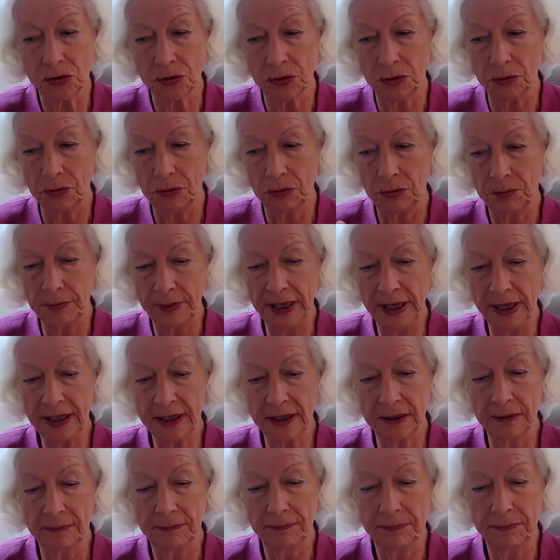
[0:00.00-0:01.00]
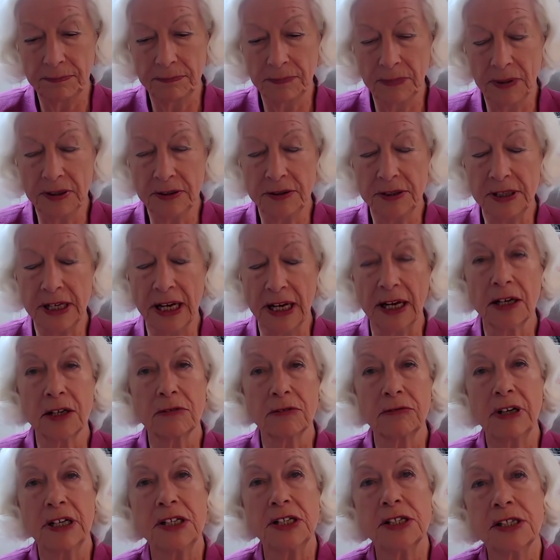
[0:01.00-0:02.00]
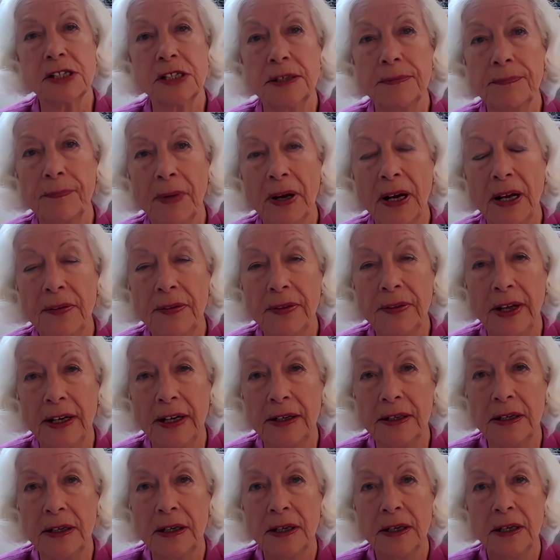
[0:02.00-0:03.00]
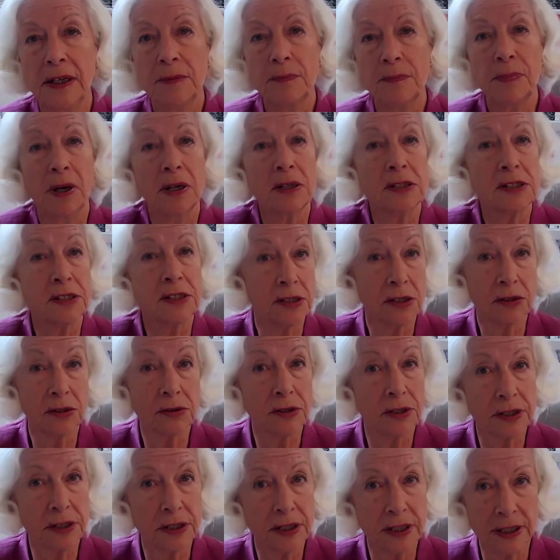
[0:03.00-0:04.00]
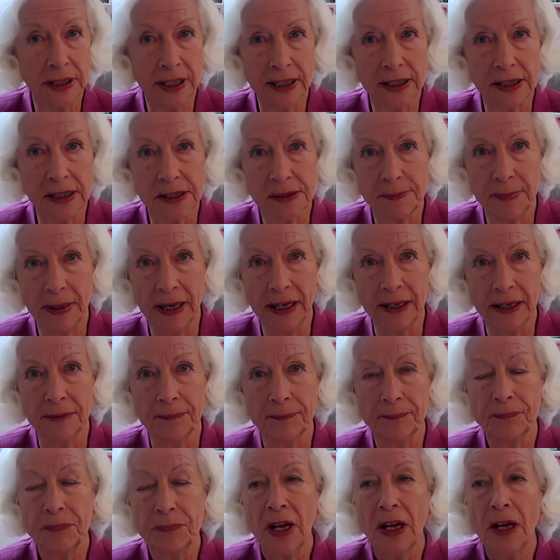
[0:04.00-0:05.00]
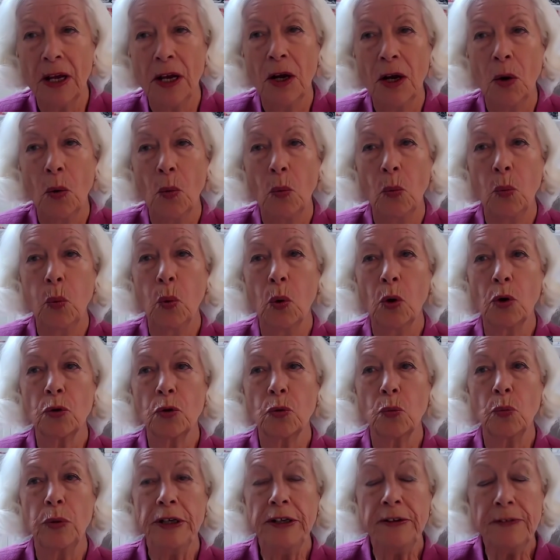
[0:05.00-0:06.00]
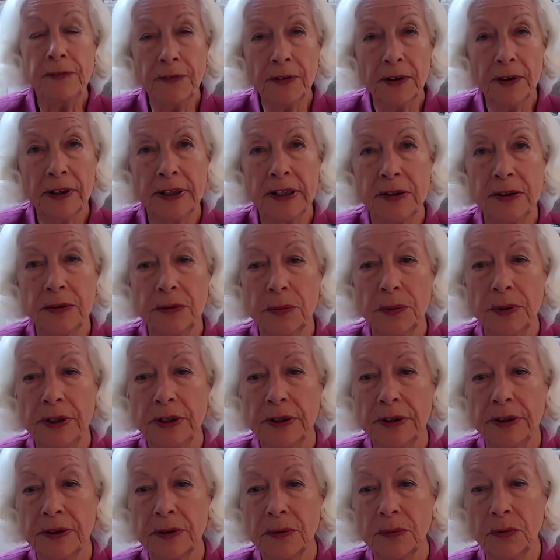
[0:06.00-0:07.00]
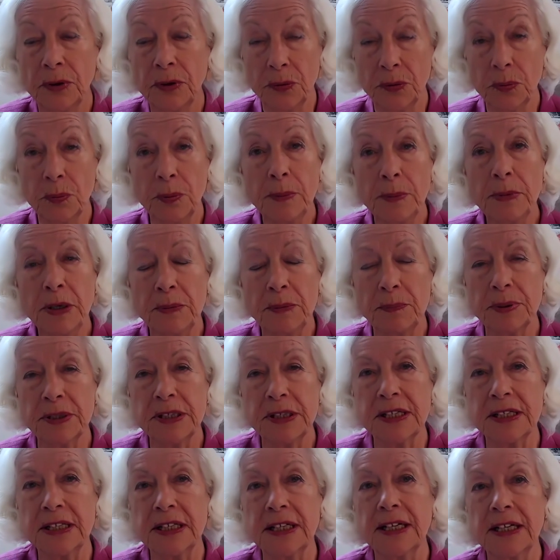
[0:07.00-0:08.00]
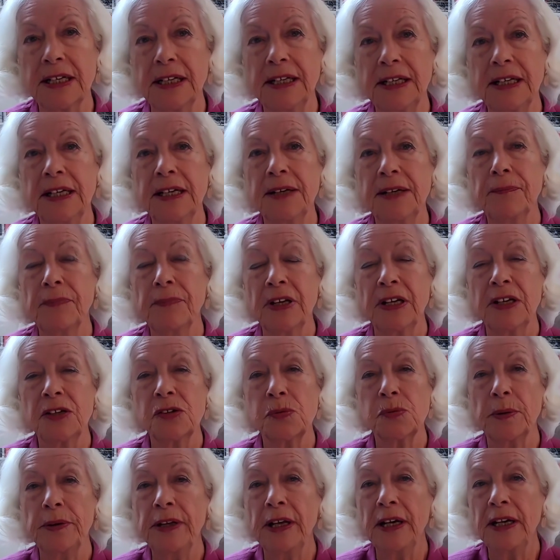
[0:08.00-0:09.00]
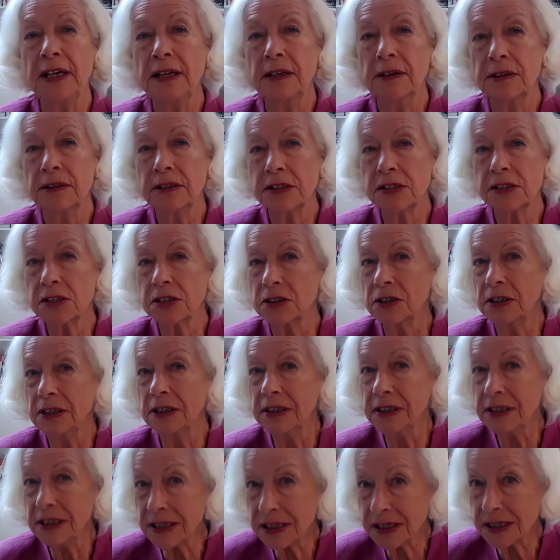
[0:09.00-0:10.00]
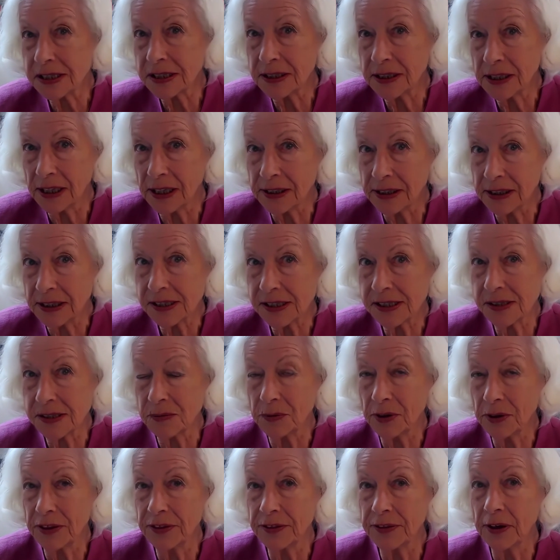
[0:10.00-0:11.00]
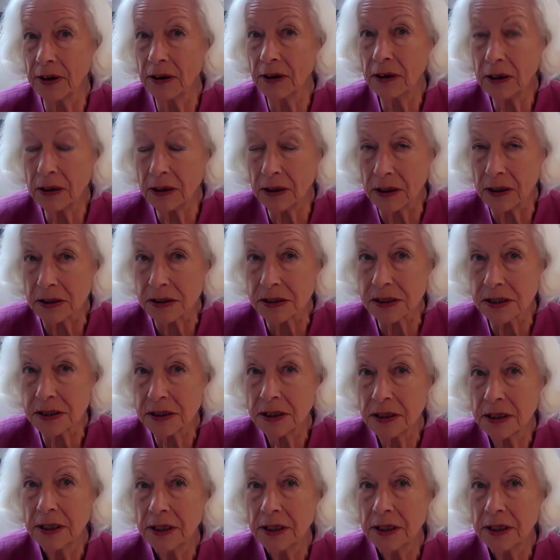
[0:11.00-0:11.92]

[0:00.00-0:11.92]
or make a declaration and then pass it on to the next man. What we find with women particularly is when they learn to listen and listen with the heart,